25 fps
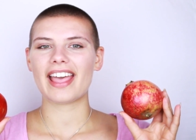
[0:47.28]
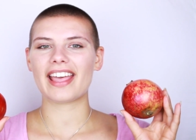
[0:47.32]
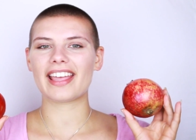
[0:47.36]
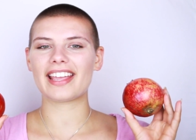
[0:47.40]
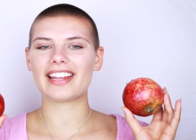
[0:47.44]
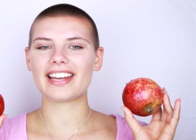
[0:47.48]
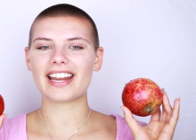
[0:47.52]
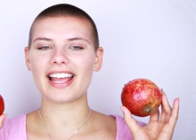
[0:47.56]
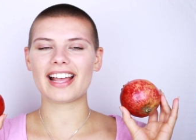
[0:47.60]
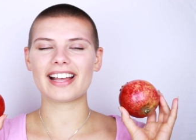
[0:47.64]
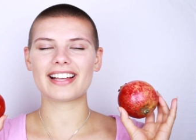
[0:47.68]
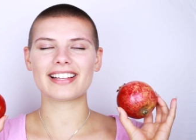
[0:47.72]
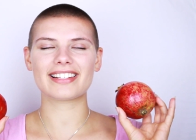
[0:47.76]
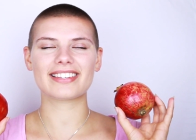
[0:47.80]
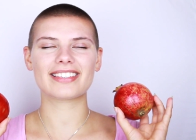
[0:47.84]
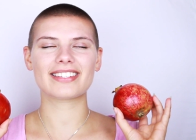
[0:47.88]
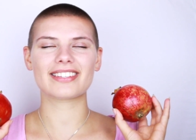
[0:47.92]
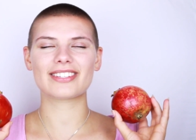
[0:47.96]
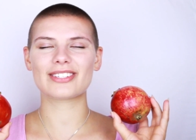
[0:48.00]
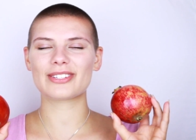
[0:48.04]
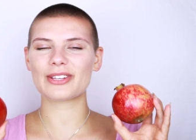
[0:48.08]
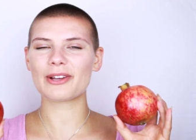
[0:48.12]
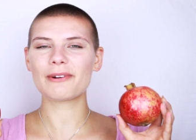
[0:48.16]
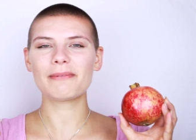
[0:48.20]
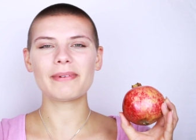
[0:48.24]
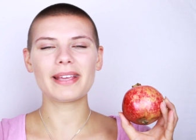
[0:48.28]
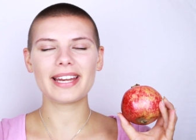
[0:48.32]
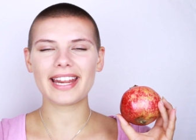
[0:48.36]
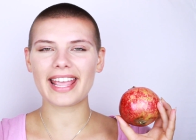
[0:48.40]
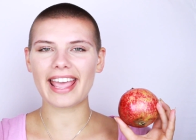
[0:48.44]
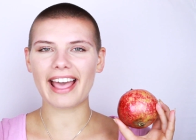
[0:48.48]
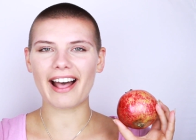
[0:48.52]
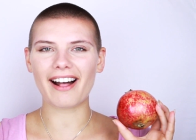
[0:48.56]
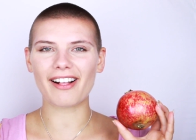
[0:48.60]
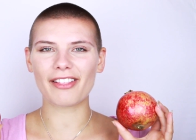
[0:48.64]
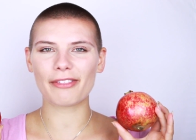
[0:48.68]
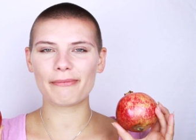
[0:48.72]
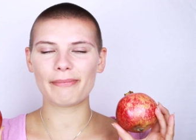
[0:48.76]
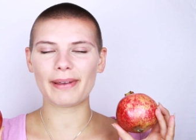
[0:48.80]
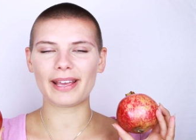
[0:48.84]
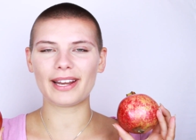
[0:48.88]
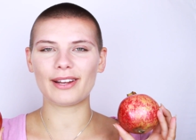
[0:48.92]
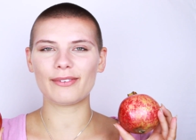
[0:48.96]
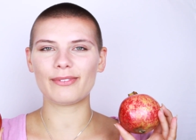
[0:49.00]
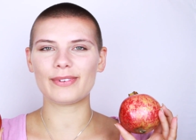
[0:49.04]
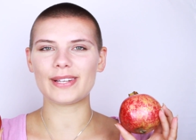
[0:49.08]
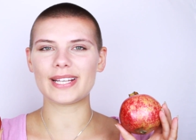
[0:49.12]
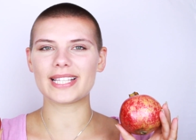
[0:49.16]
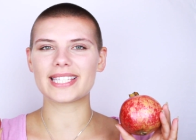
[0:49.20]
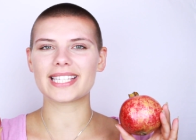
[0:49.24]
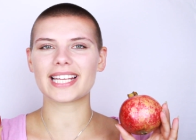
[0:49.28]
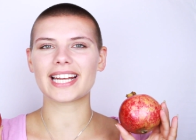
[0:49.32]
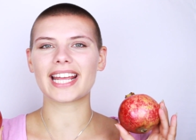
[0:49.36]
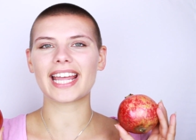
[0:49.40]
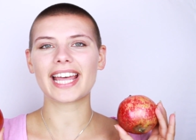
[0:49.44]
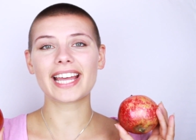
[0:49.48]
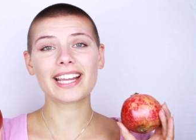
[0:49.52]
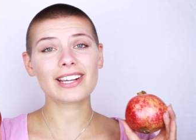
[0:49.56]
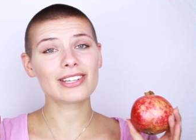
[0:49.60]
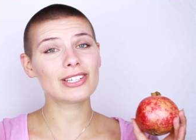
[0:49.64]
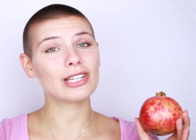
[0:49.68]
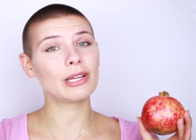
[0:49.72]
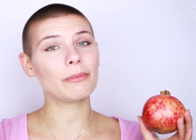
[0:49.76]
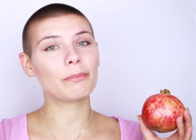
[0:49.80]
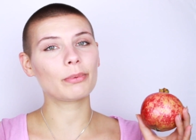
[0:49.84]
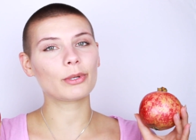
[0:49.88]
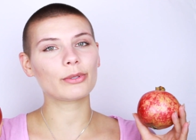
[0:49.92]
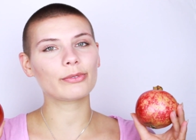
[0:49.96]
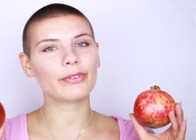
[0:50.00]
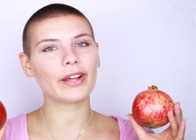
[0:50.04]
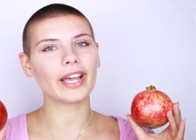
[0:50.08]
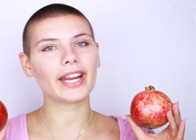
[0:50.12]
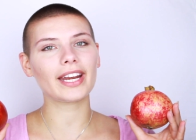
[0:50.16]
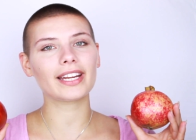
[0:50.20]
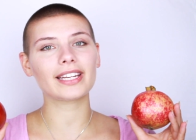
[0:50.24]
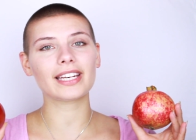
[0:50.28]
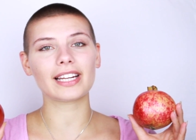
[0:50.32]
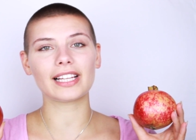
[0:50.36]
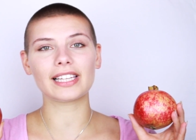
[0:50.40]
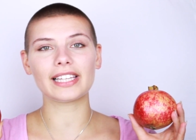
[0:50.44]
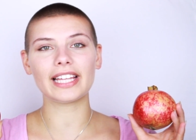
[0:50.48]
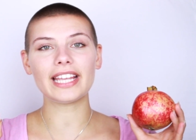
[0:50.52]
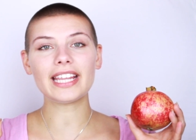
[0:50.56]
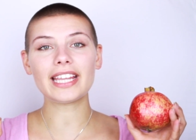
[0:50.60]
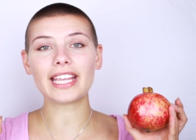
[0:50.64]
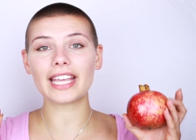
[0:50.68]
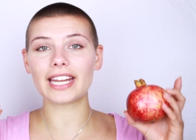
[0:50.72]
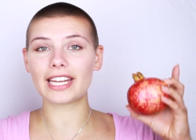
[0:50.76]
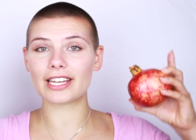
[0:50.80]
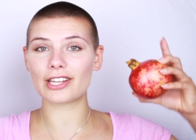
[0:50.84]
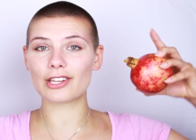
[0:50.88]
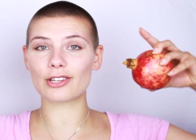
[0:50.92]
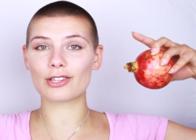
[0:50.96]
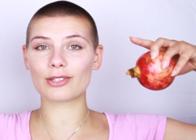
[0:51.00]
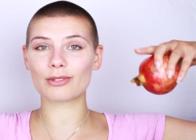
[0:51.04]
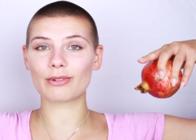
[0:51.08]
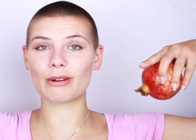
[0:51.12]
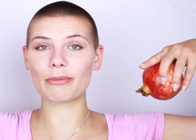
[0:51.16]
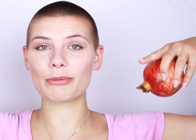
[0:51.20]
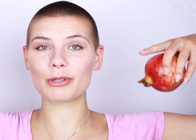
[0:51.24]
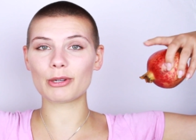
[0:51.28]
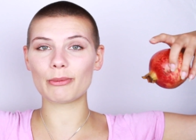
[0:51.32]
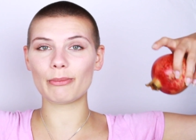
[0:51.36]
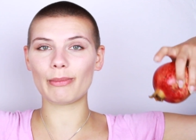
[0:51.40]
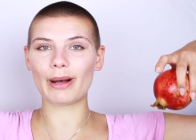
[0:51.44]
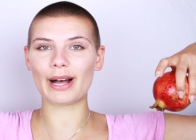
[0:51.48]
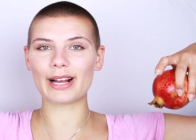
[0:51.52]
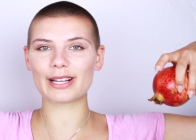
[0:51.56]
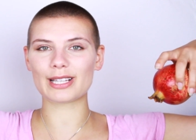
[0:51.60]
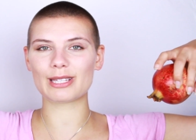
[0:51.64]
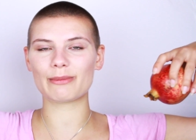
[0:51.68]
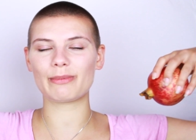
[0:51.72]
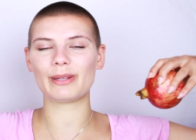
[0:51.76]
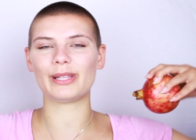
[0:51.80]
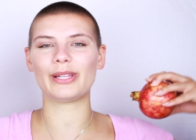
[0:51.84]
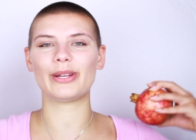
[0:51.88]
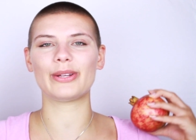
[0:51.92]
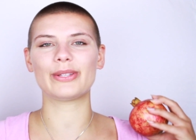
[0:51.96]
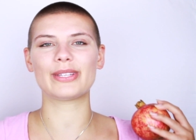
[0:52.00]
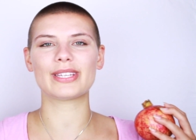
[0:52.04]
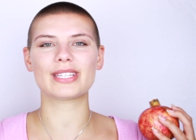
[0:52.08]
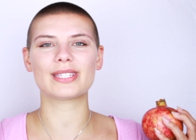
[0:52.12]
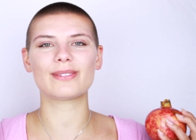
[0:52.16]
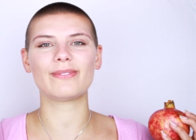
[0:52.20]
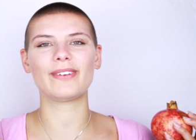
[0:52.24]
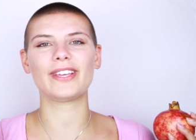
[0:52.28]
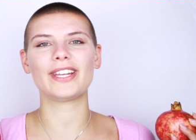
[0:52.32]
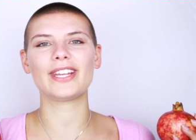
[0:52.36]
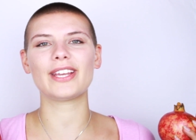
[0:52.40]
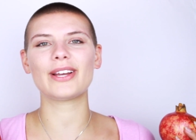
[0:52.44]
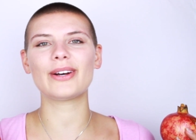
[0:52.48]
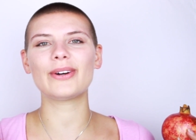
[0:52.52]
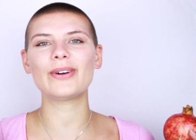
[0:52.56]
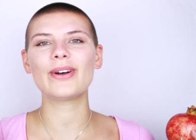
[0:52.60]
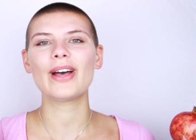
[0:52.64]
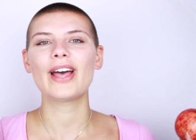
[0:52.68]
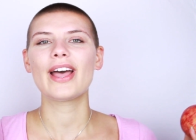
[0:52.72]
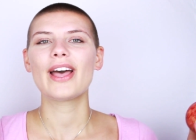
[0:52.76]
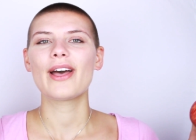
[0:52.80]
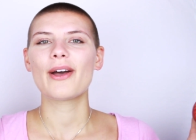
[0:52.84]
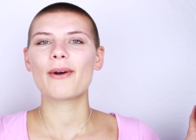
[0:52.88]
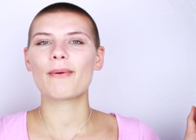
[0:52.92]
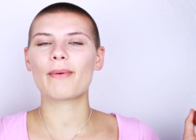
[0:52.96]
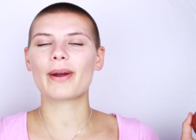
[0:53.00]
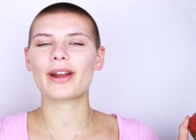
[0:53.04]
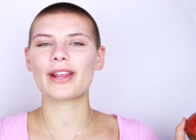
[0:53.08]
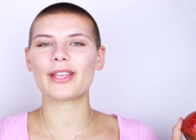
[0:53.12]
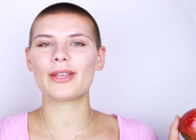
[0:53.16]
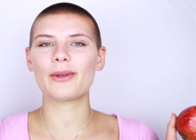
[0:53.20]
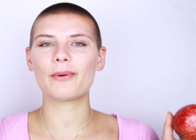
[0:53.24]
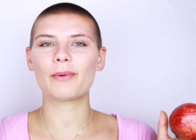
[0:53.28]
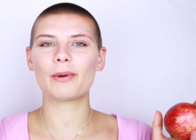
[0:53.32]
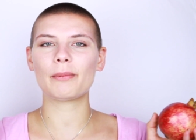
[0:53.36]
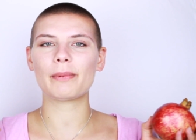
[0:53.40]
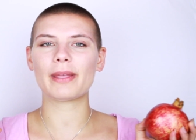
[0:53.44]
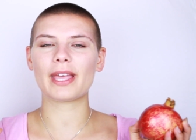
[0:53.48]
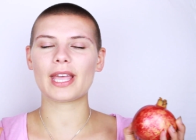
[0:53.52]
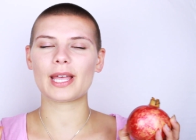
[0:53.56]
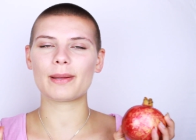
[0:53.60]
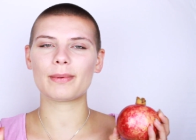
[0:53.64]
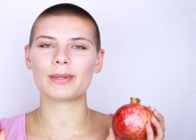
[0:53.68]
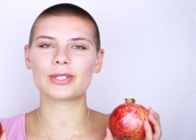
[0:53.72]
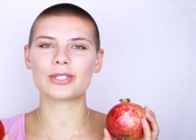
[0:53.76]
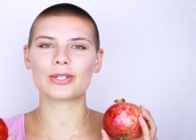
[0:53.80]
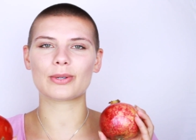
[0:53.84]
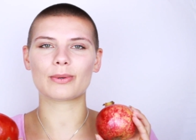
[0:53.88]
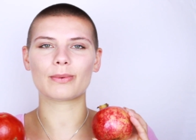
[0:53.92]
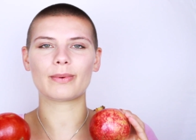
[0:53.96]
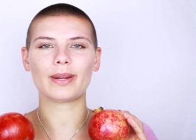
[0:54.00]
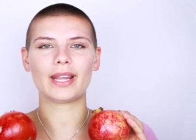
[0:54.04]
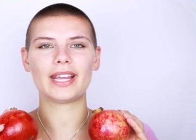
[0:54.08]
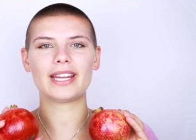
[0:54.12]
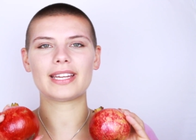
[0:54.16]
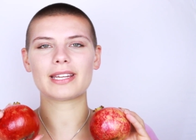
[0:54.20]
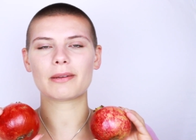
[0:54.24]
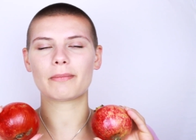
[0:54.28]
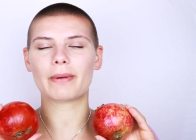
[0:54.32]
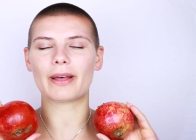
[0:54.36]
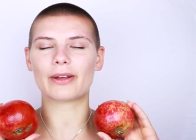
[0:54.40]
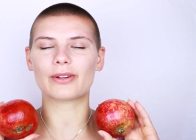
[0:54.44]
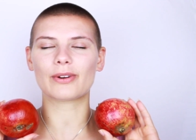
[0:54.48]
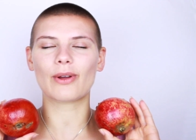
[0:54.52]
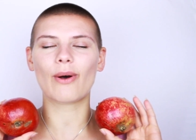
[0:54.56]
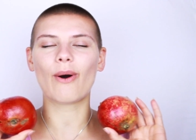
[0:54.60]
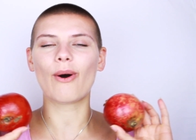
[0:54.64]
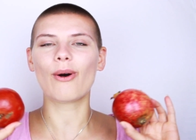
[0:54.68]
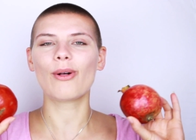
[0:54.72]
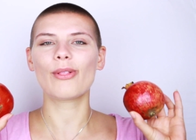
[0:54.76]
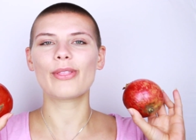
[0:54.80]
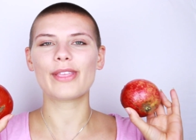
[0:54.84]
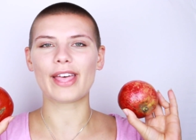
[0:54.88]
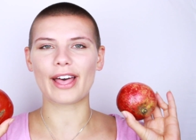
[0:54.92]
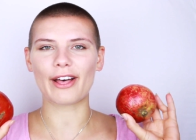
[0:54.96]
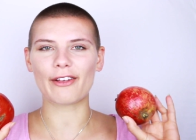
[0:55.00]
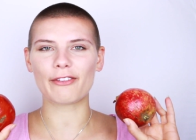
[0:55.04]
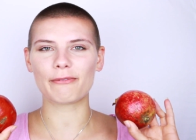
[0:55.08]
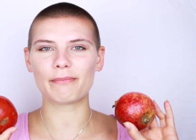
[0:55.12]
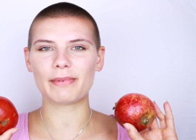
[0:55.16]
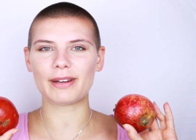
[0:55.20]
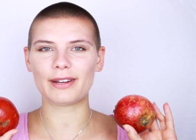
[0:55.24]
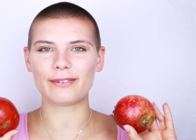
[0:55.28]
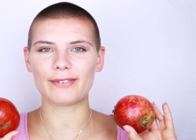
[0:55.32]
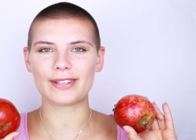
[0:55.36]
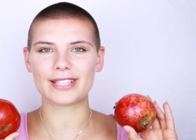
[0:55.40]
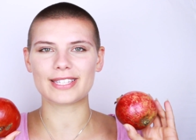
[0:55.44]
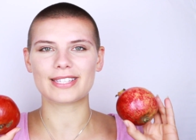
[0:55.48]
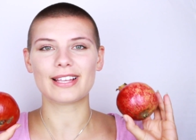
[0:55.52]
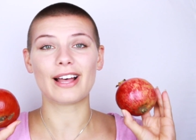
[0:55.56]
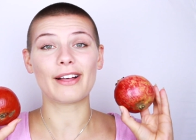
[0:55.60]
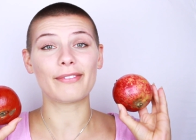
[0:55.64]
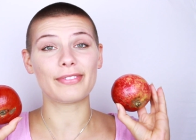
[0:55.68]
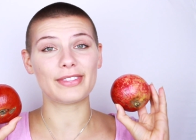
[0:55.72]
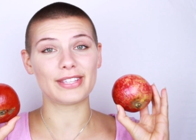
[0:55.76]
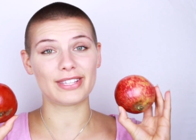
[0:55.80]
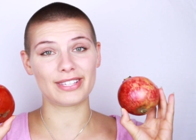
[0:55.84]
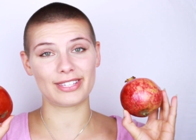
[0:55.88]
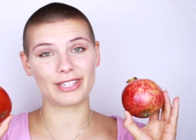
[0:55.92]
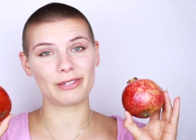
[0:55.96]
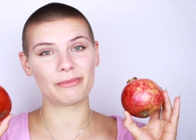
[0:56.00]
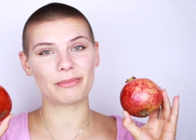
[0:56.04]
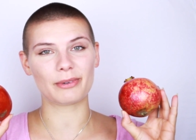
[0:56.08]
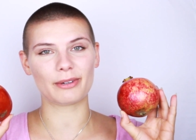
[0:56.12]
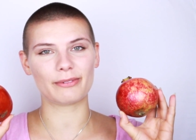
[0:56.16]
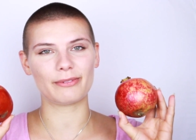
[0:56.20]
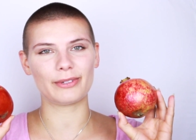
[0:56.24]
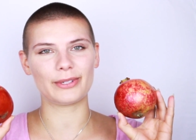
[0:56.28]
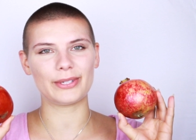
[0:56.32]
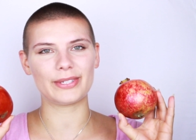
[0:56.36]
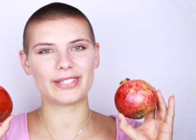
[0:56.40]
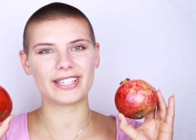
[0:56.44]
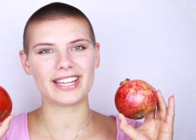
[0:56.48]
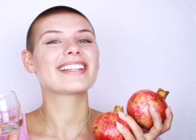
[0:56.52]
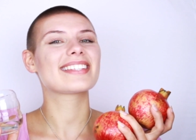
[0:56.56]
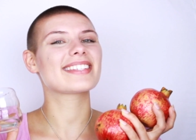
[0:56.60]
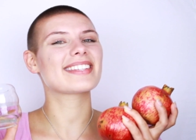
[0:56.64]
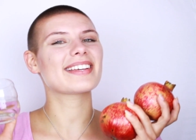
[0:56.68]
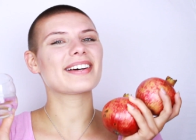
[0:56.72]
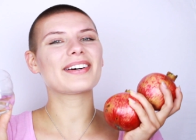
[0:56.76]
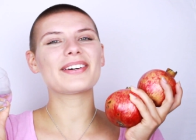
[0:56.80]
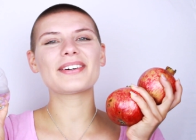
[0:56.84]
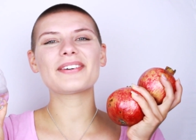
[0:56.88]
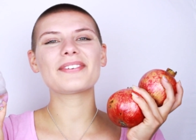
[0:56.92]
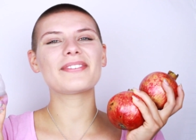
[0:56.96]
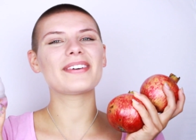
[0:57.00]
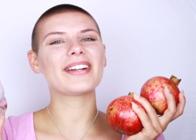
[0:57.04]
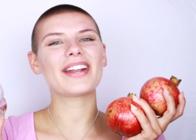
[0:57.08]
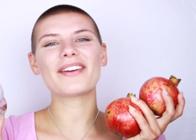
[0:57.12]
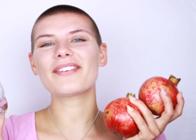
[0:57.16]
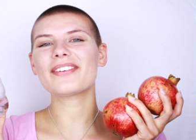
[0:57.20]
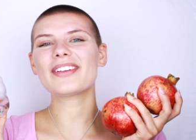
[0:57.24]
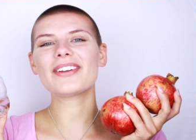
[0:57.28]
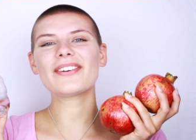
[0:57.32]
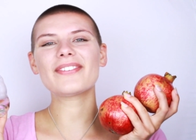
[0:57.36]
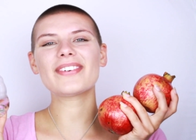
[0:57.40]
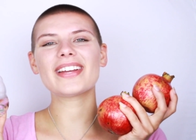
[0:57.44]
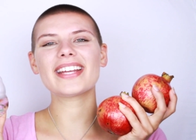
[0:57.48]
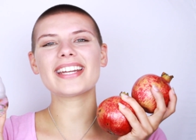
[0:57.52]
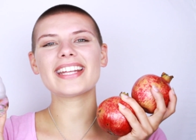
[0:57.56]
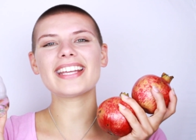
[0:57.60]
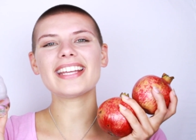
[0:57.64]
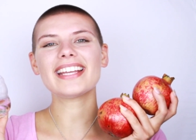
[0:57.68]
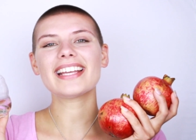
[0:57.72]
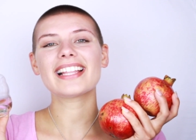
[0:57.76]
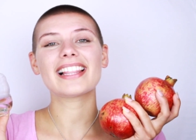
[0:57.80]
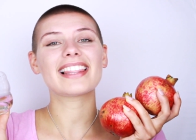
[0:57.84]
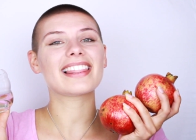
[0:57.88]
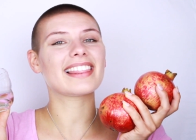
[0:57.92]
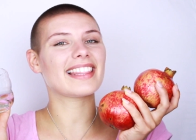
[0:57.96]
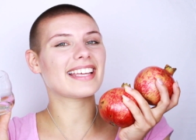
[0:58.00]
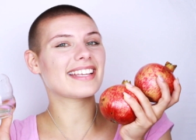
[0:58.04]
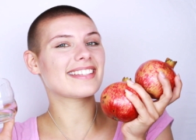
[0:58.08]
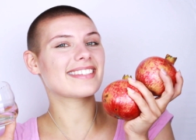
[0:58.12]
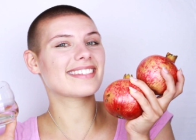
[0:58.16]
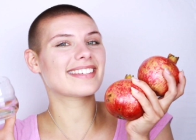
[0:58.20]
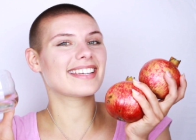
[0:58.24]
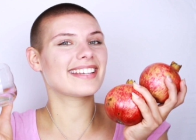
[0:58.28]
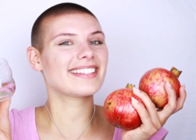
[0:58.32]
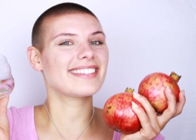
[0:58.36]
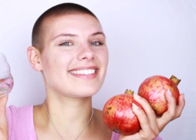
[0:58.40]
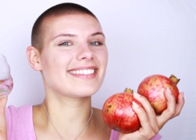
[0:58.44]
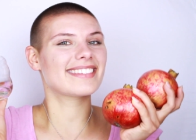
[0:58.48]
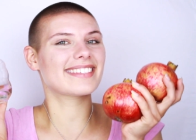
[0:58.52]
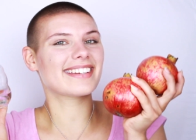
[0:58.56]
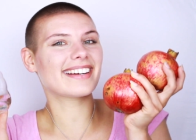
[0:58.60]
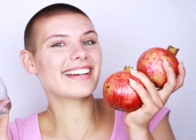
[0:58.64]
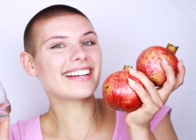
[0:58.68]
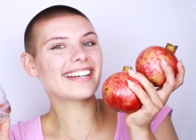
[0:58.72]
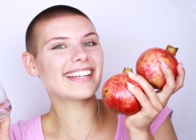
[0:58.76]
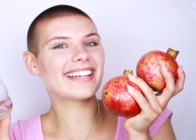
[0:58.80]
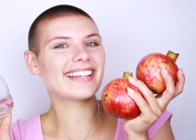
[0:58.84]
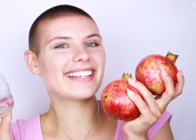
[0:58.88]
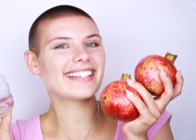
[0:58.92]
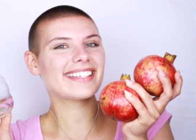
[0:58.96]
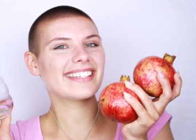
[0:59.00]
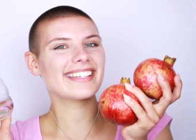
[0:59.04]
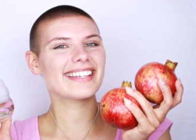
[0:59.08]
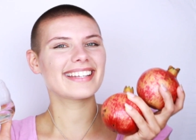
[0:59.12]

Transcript: It has so many health benefits, and I actually provided a link in the description box below this video where you will be able to read about all the health benefits of this superfood. So whenever you're ready, let's get started.